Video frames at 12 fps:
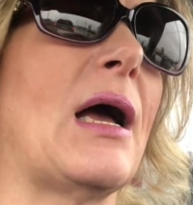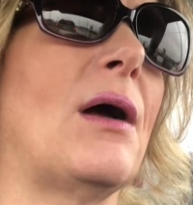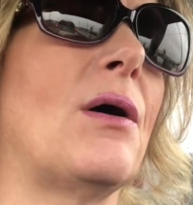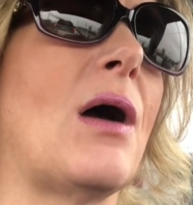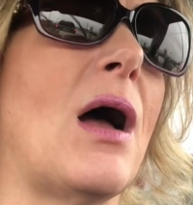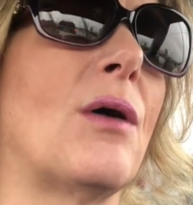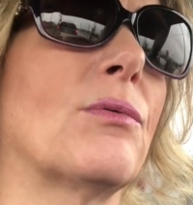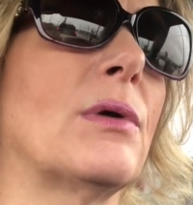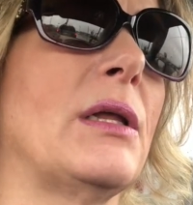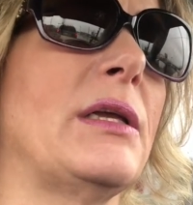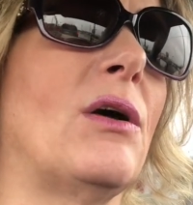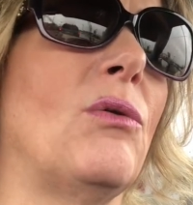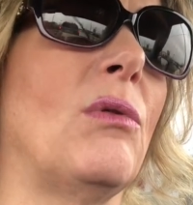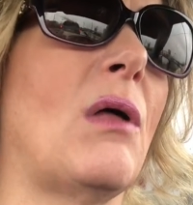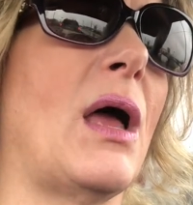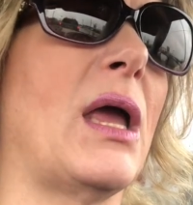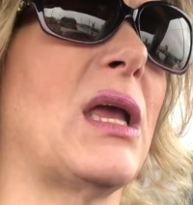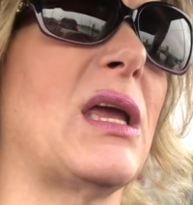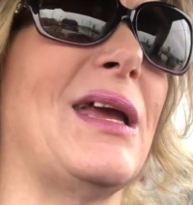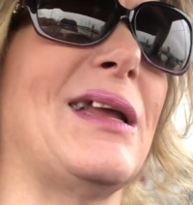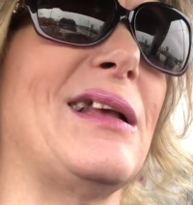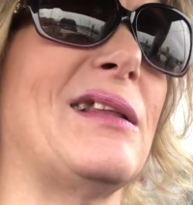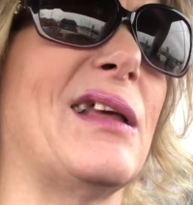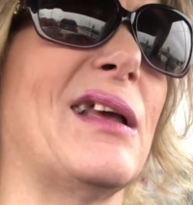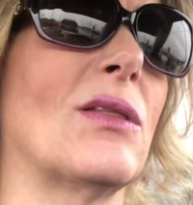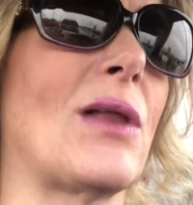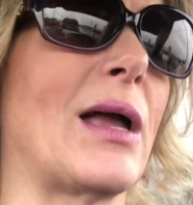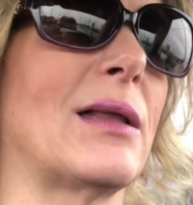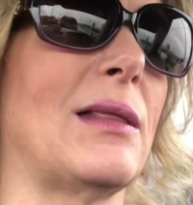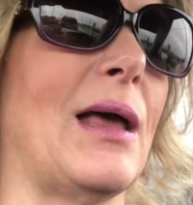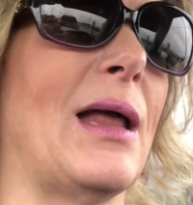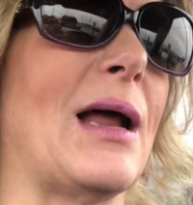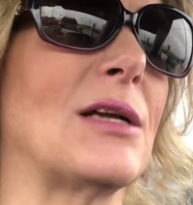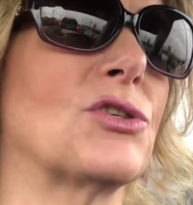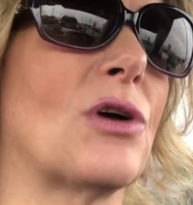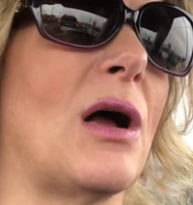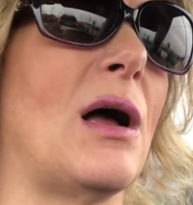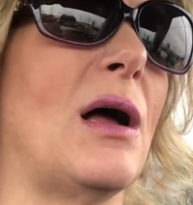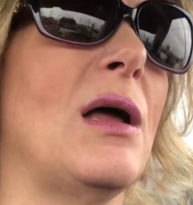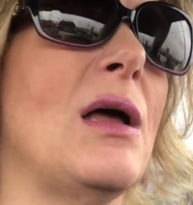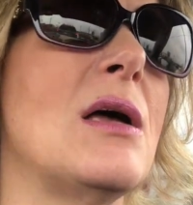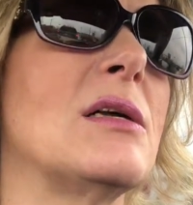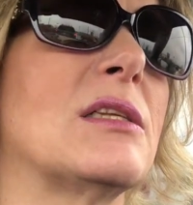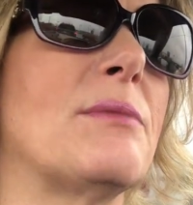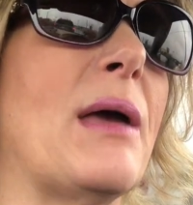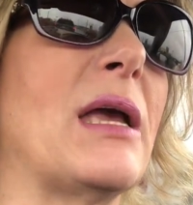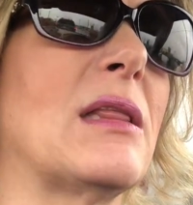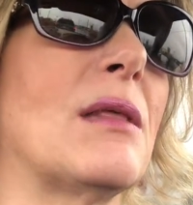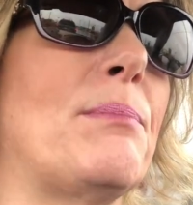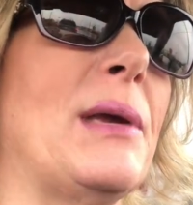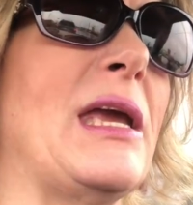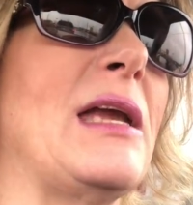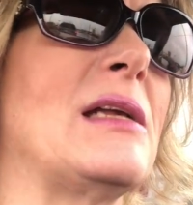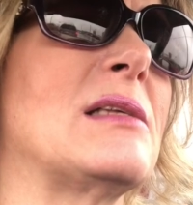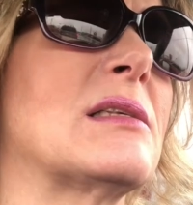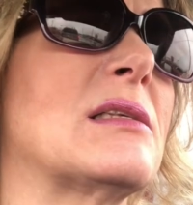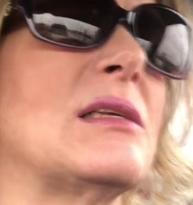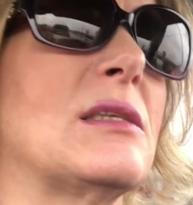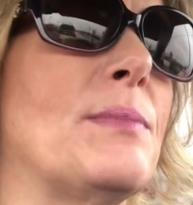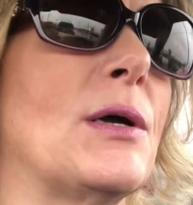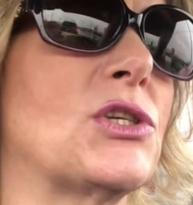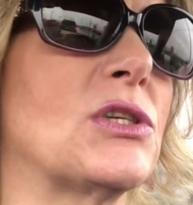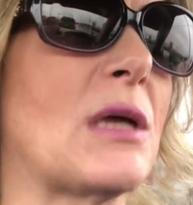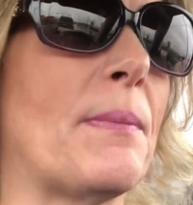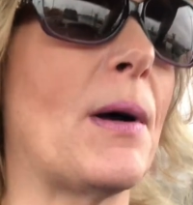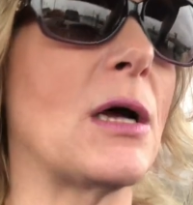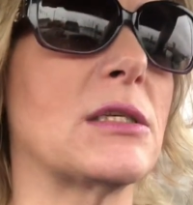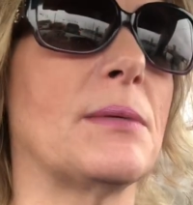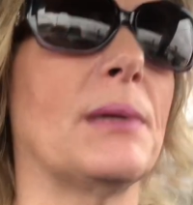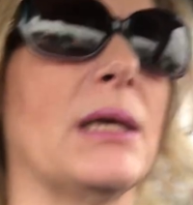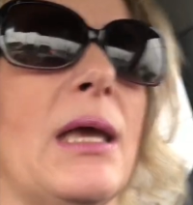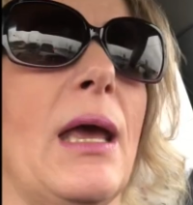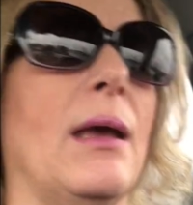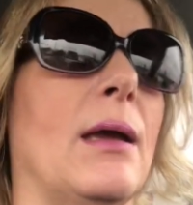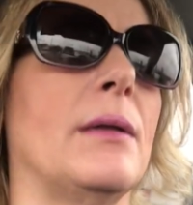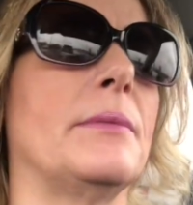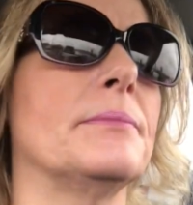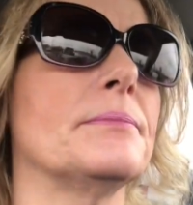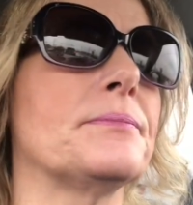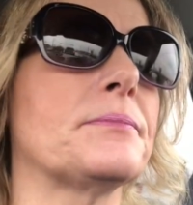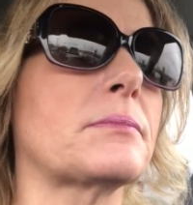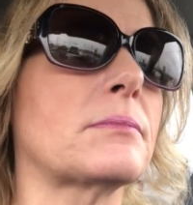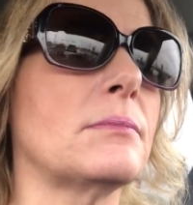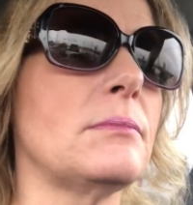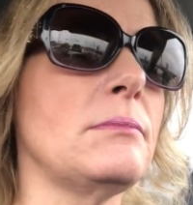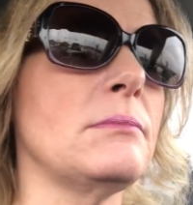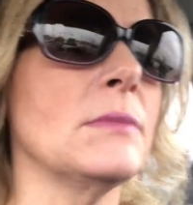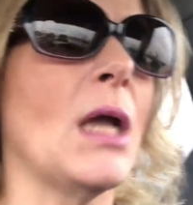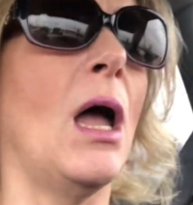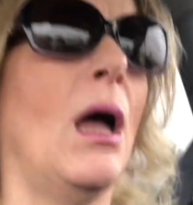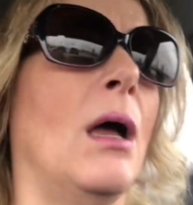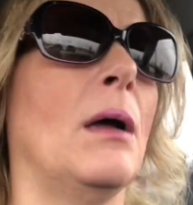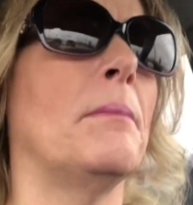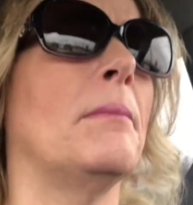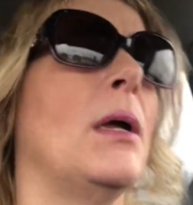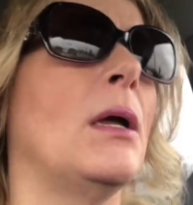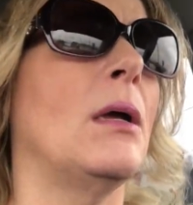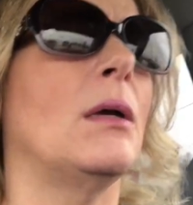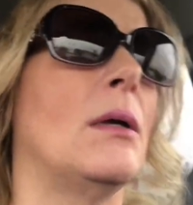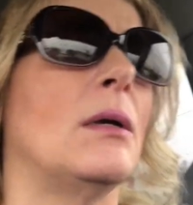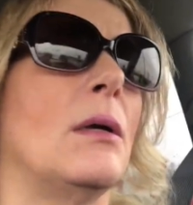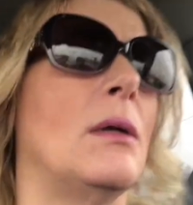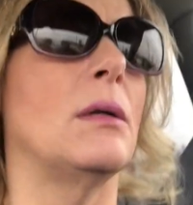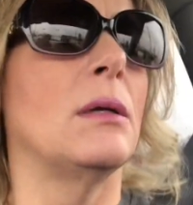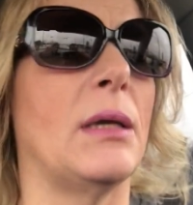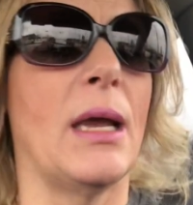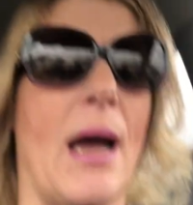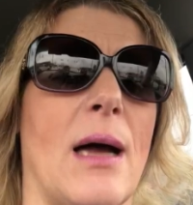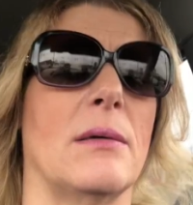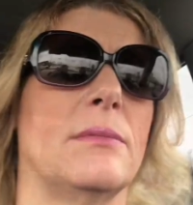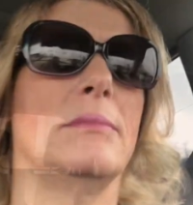I really don't like anything like that. I try to make the peace as much as I possibly can. Yeah.